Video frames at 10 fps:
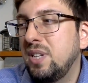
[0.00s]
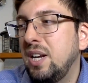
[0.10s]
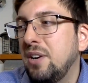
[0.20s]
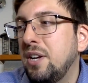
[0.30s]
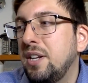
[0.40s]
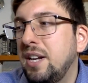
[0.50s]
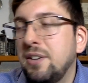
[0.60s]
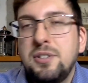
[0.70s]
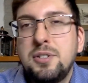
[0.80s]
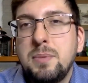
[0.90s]
they are not
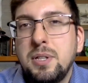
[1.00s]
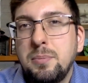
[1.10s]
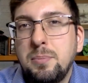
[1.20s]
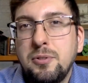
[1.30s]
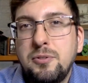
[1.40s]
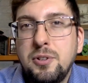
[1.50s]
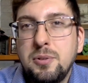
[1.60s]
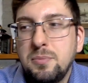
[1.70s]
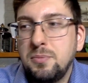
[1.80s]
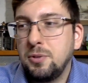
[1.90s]
there to smell the
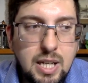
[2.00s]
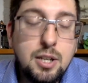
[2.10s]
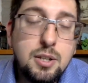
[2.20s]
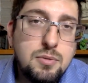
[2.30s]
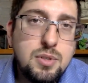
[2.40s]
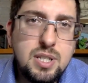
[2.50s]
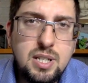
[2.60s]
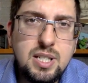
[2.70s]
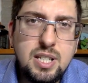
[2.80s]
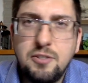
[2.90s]
perfume, like
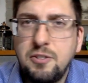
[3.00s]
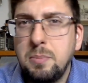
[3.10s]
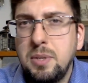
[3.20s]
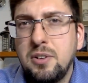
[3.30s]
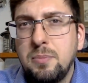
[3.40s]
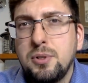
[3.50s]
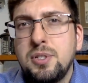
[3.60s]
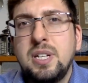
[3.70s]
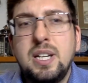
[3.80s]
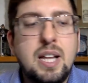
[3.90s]
see the family of the
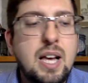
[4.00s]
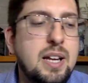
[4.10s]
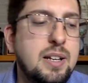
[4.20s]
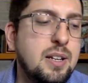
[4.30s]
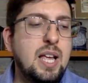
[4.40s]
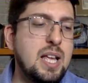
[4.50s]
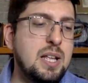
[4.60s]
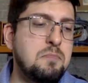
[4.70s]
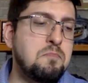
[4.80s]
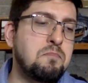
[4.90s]
person that died.
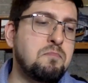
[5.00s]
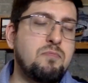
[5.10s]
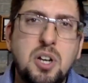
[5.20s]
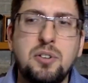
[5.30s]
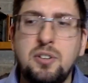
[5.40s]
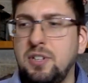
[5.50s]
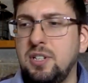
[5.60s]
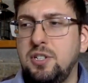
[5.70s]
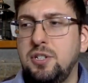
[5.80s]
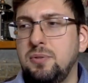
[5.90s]
And other
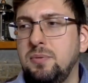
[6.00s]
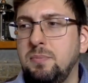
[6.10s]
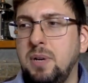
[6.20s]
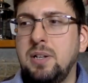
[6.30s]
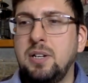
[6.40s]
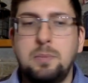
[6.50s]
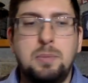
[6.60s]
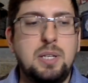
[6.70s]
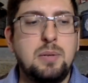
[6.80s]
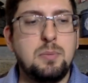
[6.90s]
event too might not
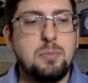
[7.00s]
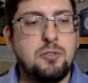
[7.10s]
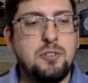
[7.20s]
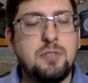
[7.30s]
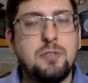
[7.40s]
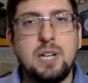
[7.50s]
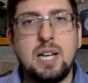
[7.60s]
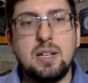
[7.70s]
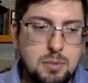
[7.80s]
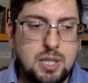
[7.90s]
be perfect for
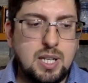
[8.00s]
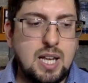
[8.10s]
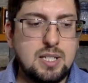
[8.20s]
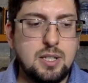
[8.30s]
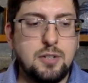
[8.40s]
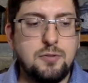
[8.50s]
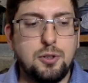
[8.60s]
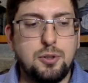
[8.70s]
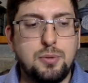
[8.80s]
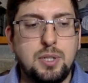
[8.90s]
that, but it has a lot of
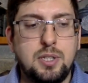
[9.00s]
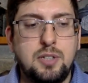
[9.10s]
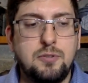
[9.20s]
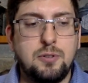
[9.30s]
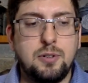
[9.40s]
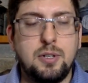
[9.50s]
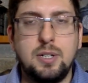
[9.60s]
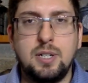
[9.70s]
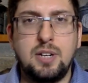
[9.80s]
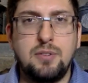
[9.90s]
good quality for
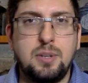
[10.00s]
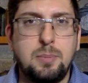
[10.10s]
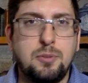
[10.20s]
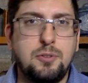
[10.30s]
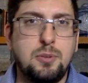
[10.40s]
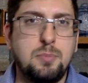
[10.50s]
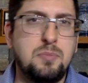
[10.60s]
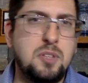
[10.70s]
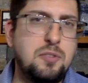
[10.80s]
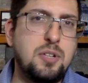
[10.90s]
everyday perfume
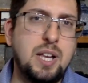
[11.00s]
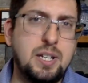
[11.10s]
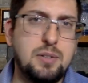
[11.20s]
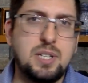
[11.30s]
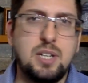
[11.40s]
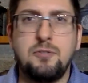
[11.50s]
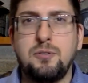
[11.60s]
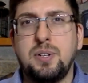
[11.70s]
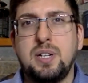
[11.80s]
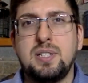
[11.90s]
if you like those kind of
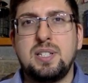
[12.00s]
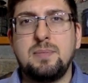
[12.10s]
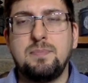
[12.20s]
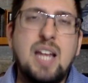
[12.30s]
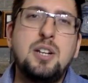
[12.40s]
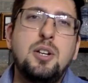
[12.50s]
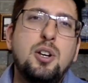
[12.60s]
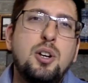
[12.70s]
fragrance. And